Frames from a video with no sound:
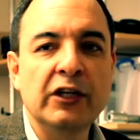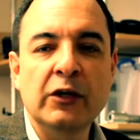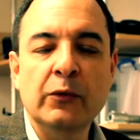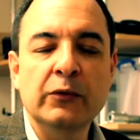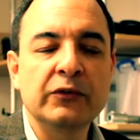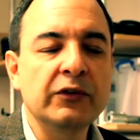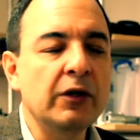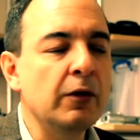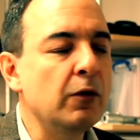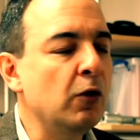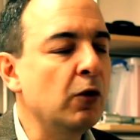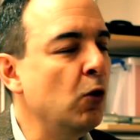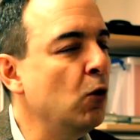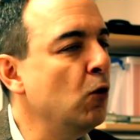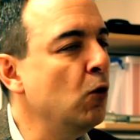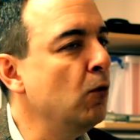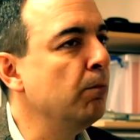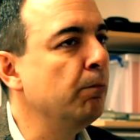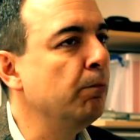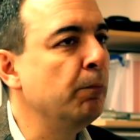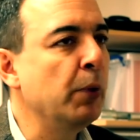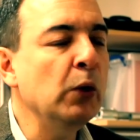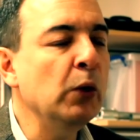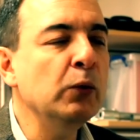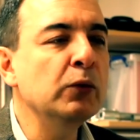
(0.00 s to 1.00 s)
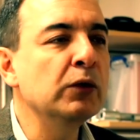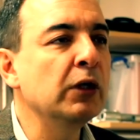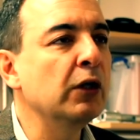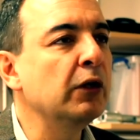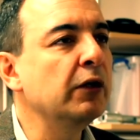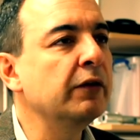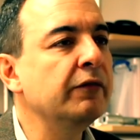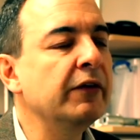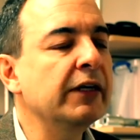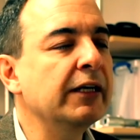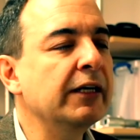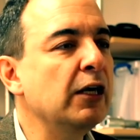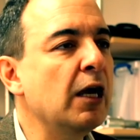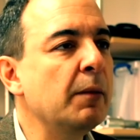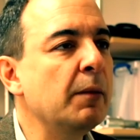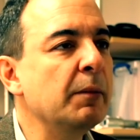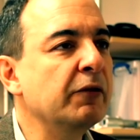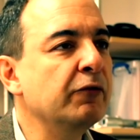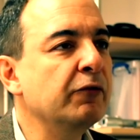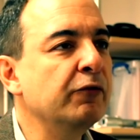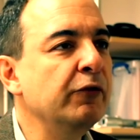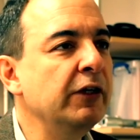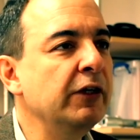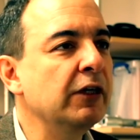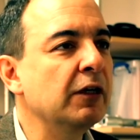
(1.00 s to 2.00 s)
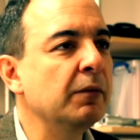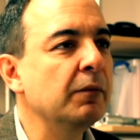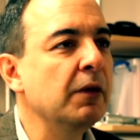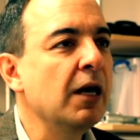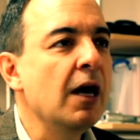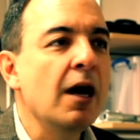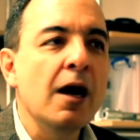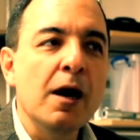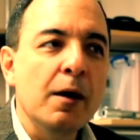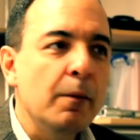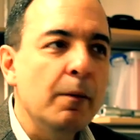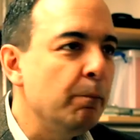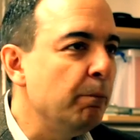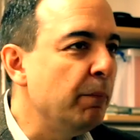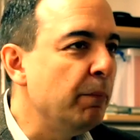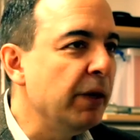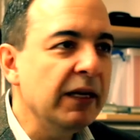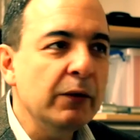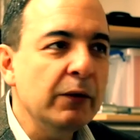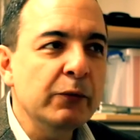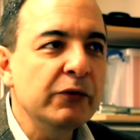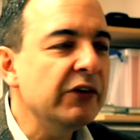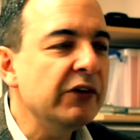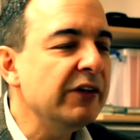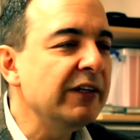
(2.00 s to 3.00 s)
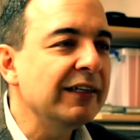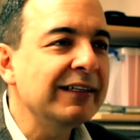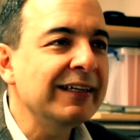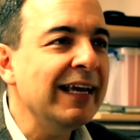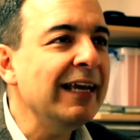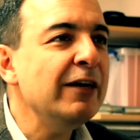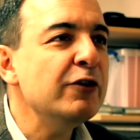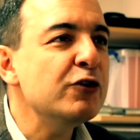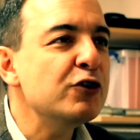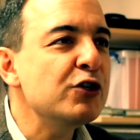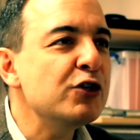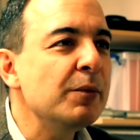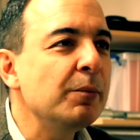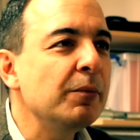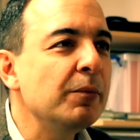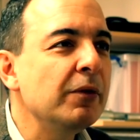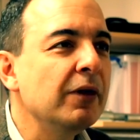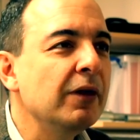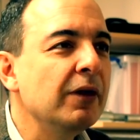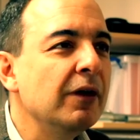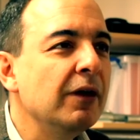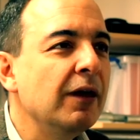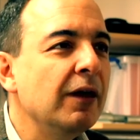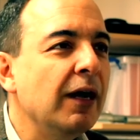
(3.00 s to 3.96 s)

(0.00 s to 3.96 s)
there was a whole boatload of economic freedom, but it was a dictatorship.